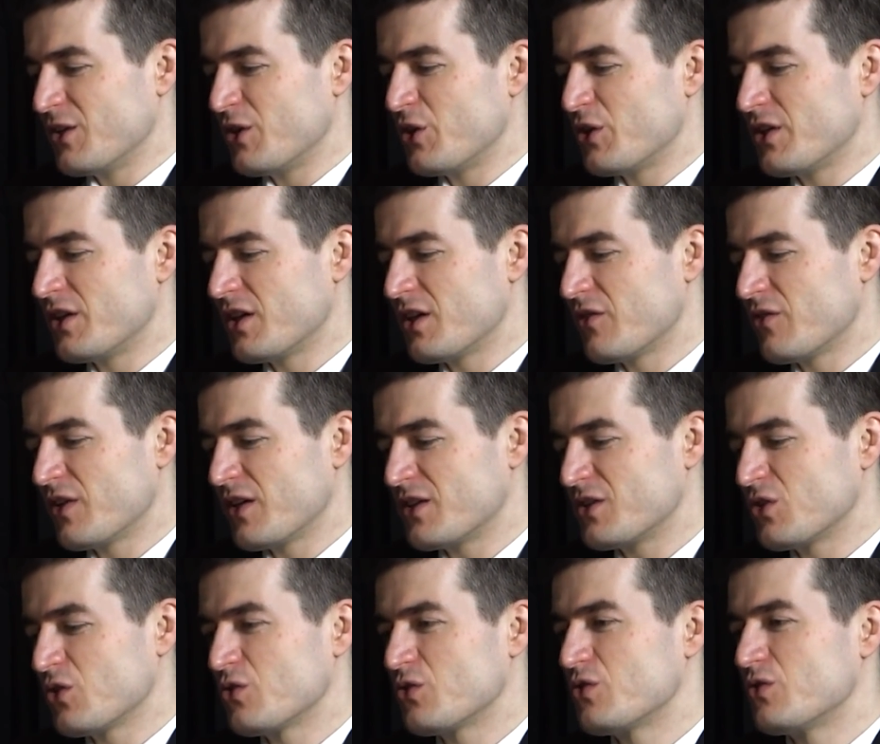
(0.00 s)
you can think of like
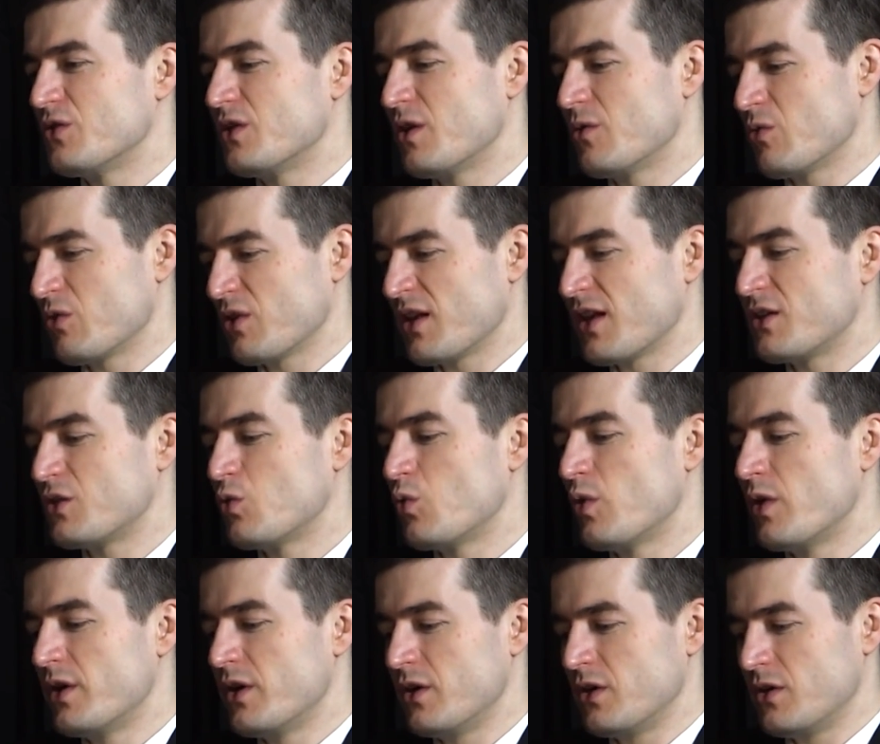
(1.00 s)
social network, like
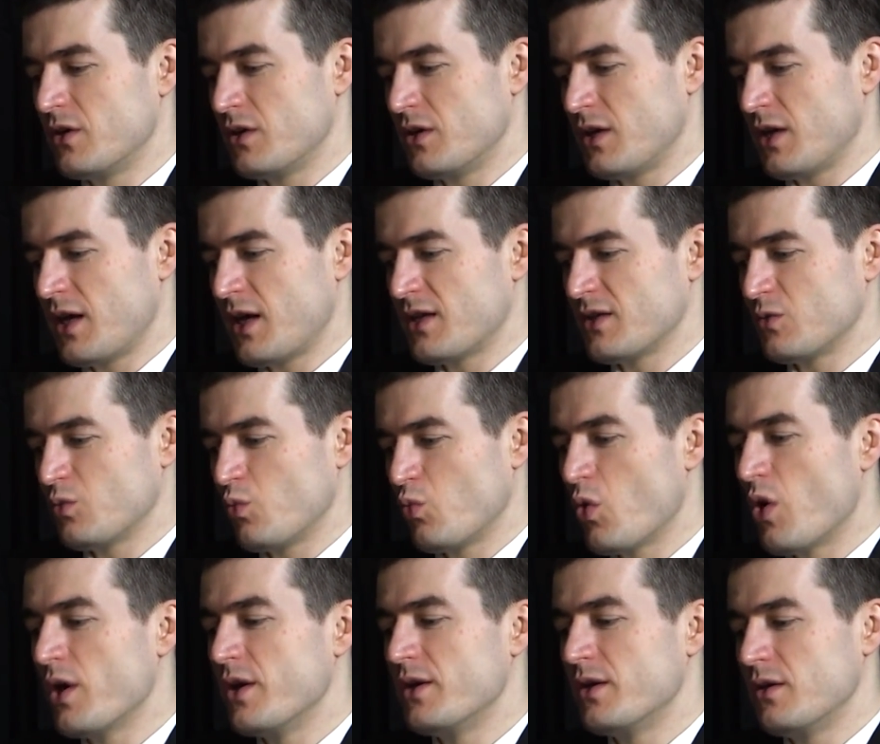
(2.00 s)
Twitter, as
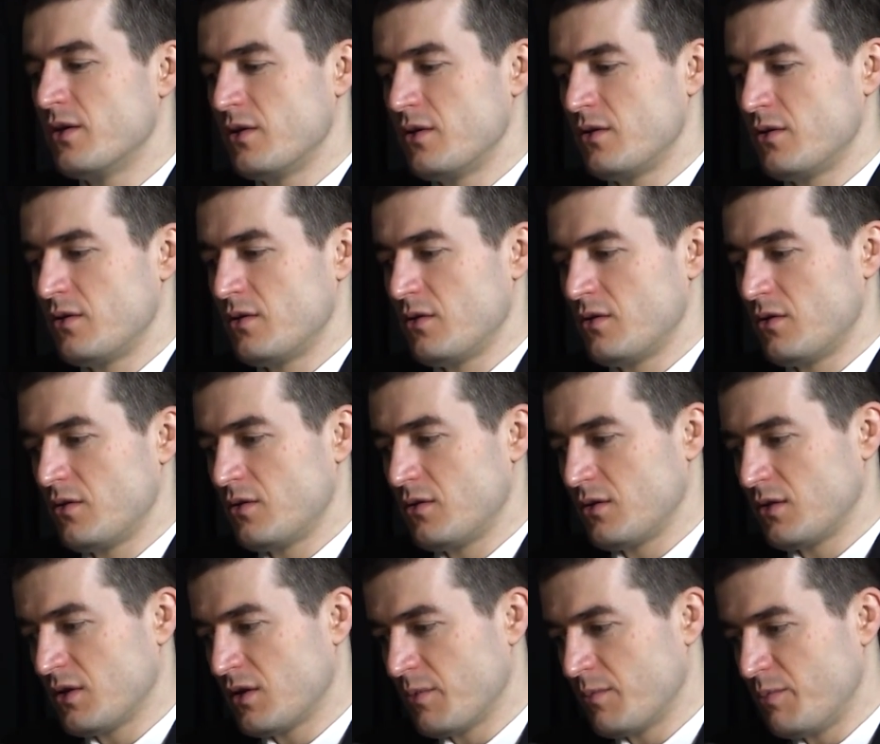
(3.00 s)
one
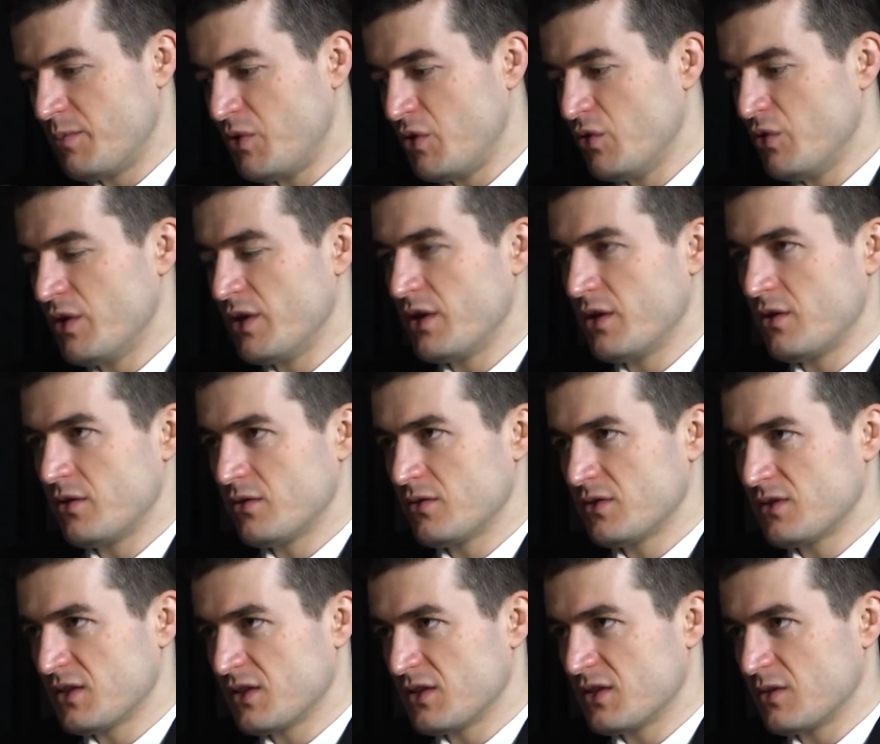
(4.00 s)
computing
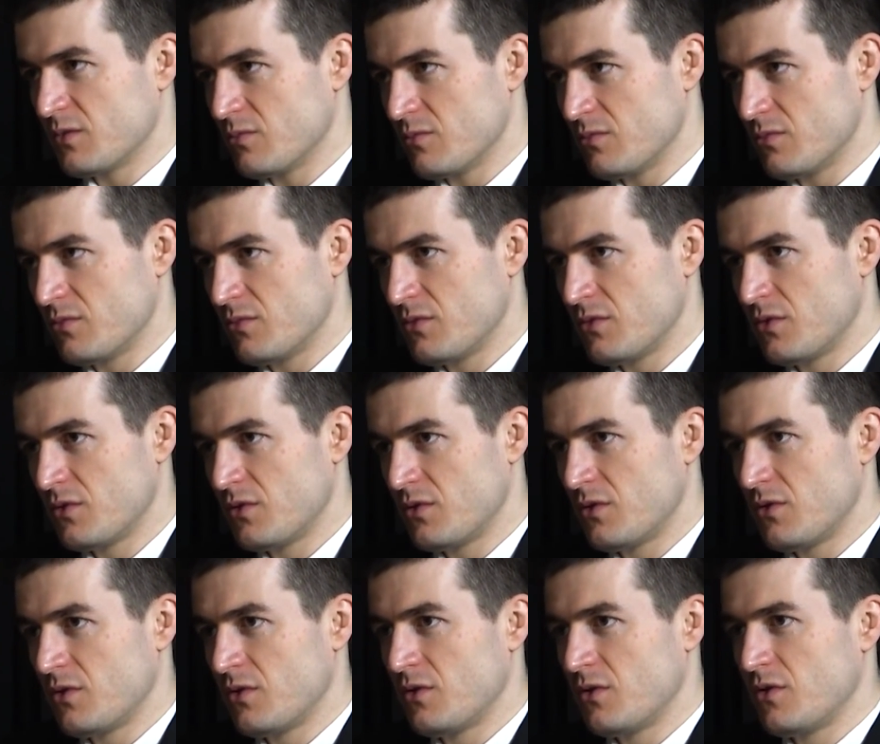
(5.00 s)
system,
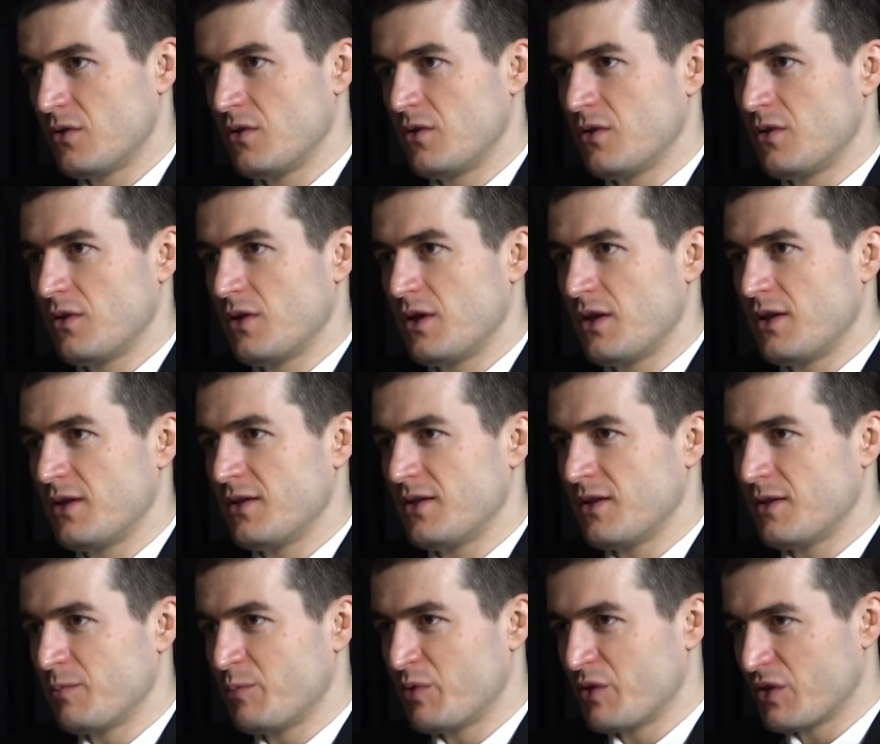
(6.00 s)

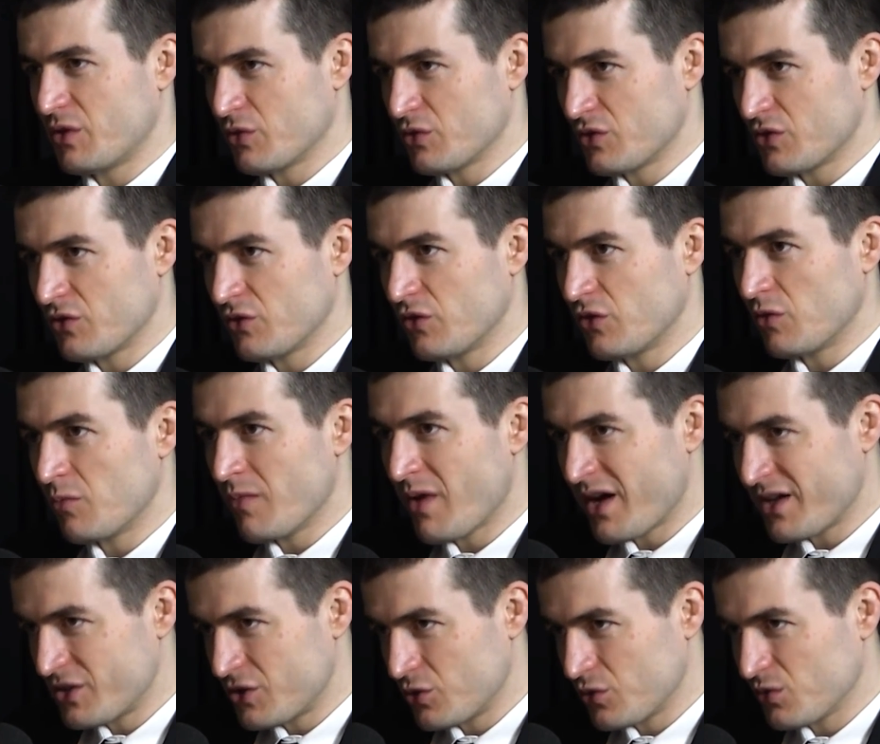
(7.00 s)
but those are little
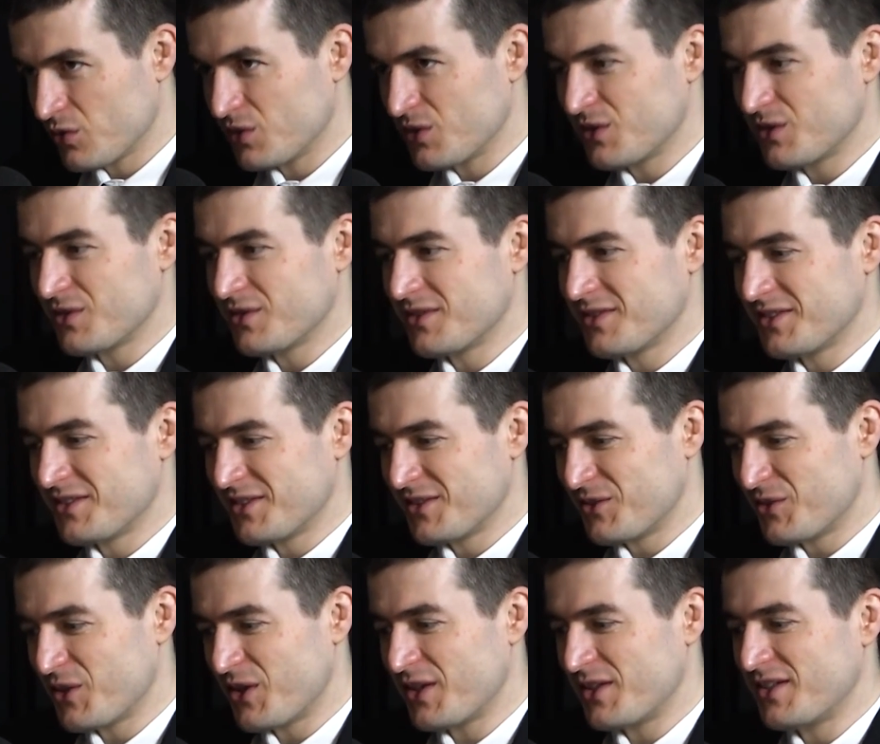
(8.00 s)
modules,
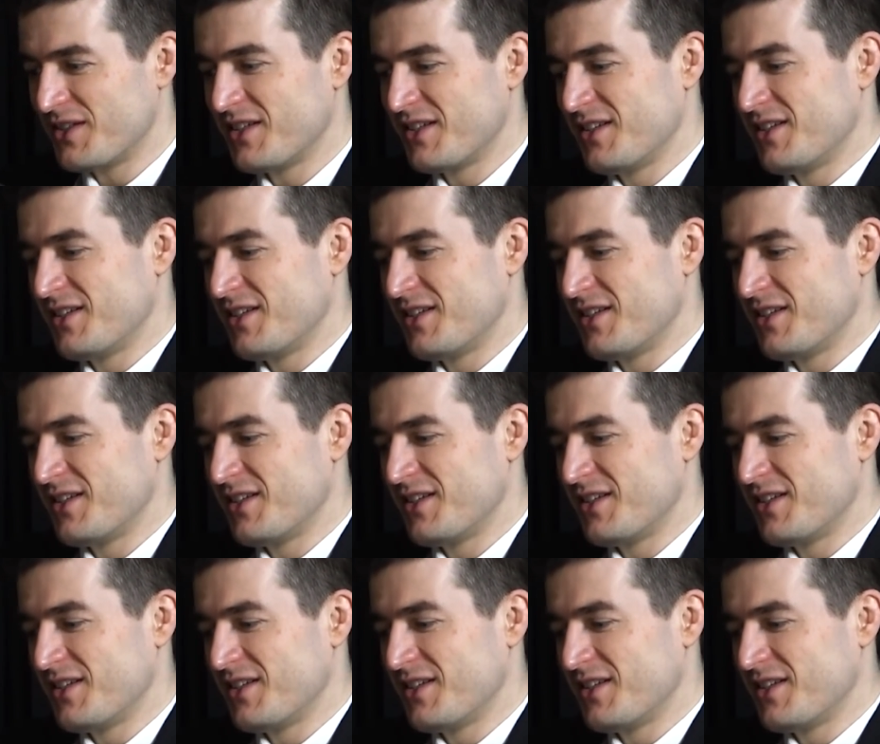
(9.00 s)
right?